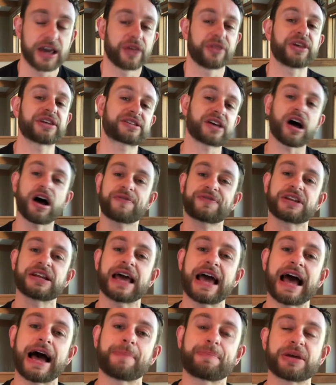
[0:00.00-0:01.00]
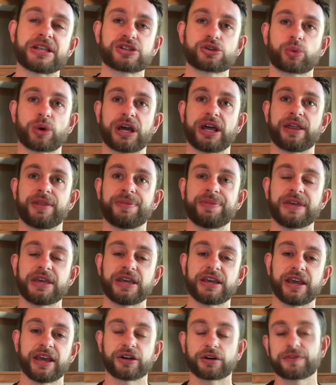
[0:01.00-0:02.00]
This often happens when
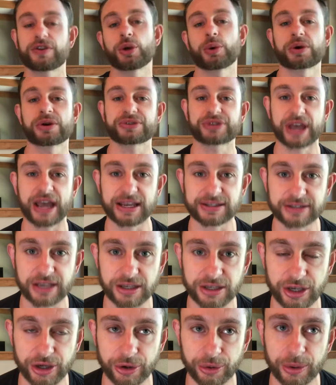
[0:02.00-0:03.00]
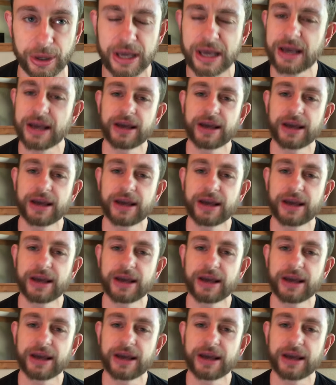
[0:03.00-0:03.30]
the interviewer is asking you,